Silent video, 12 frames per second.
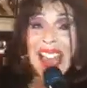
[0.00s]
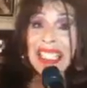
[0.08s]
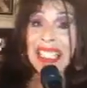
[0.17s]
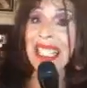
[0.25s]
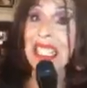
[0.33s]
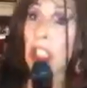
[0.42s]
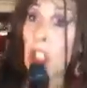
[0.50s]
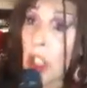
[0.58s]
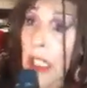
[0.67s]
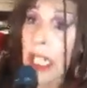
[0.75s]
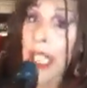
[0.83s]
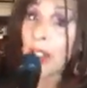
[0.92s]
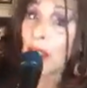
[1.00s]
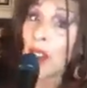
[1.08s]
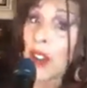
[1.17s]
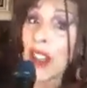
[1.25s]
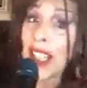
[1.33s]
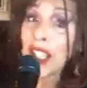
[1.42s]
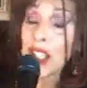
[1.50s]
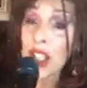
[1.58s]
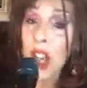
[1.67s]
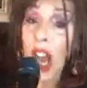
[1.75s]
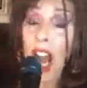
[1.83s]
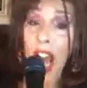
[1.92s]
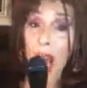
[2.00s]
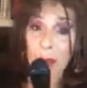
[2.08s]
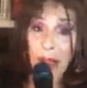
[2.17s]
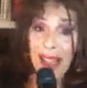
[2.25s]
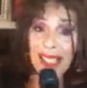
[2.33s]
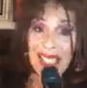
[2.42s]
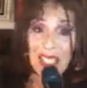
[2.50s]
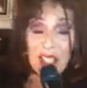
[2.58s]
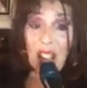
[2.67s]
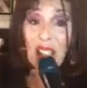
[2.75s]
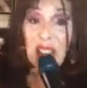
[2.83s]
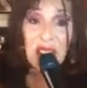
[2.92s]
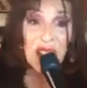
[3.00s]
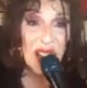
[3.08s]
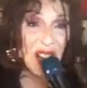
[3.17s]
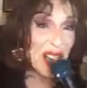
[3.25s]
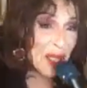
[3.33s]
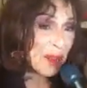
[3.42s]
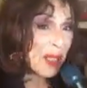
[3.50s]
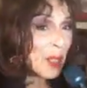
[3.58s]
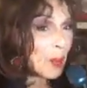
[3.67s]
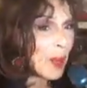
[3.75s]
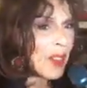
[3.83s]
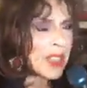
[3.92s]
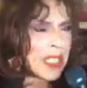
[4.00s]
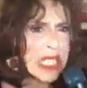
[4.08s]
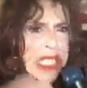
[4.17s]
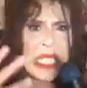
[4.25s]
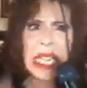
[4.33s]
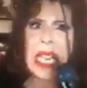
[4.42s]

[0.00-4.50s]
She's looking for a job, a starter job, you know, one that doesn't